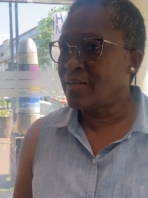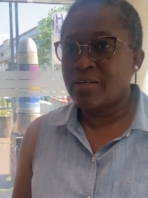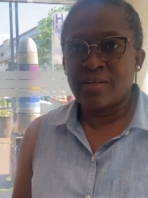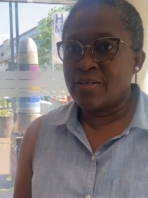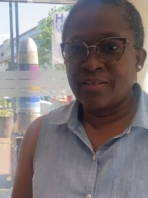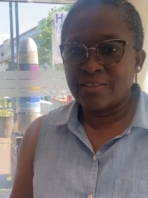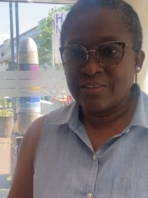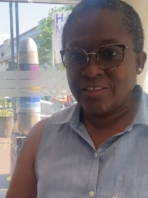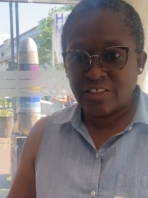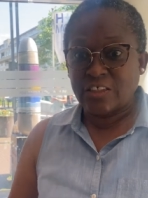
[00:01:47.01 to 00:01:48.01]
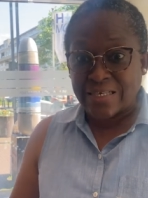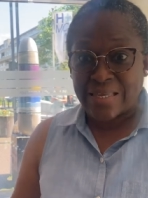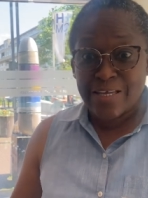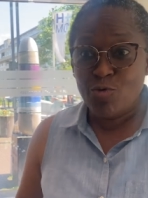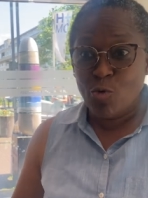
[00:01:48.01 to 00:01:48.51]
extra
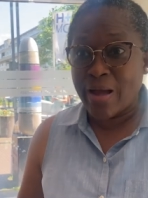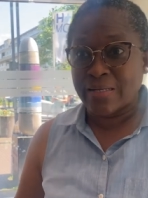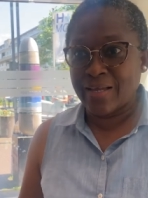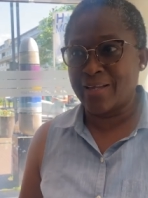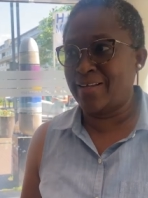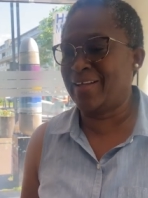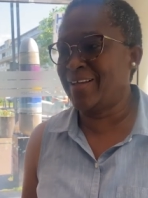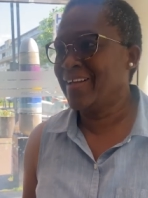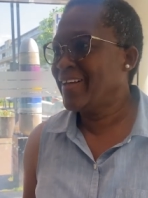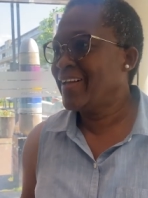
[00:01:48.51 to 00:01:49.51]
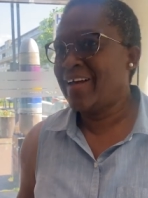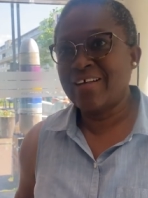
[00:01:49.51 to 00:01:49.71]
shaking you. Go,